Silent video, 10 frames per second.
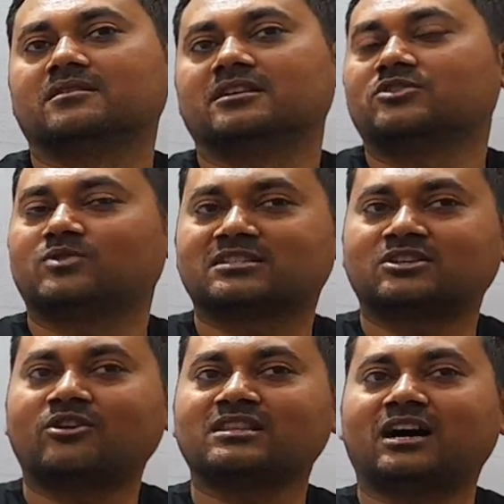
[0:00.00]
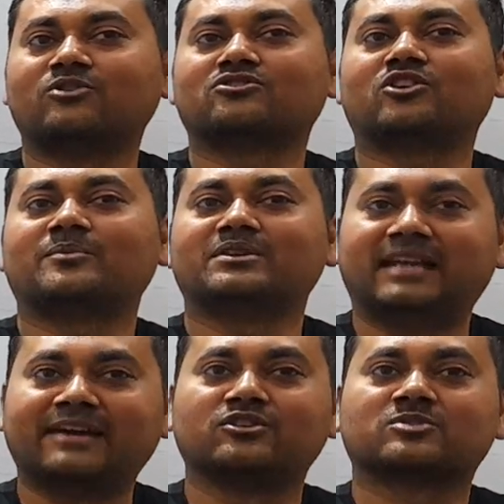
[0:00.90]
It was not the outcome of the
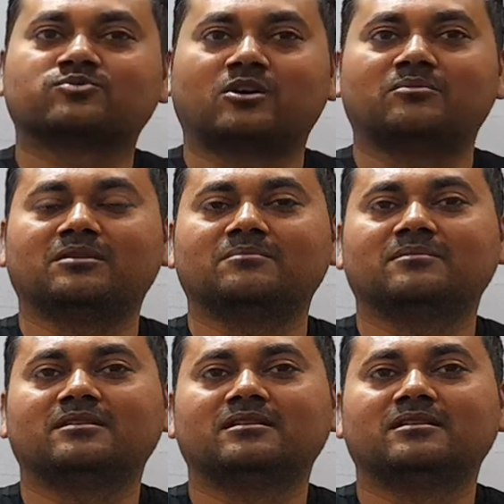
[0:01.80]
language problem.